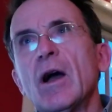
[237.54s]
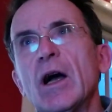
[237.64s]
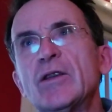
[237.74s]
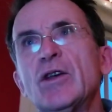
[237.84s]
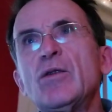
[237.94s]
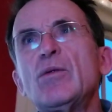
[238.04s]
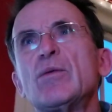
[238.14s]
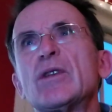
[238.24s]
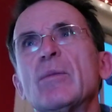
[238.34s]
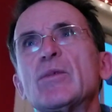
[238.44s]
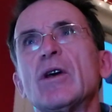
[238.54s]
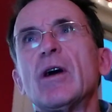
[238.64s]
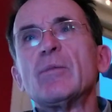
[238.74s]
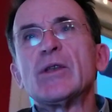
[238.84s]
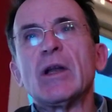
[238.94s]
I do
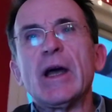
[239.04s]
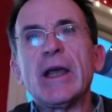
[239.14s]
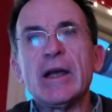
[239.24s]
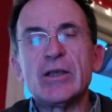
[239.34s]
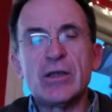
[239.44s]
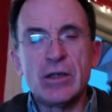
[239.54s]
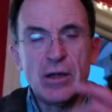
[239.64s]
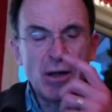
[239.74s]
sometimes, and I guess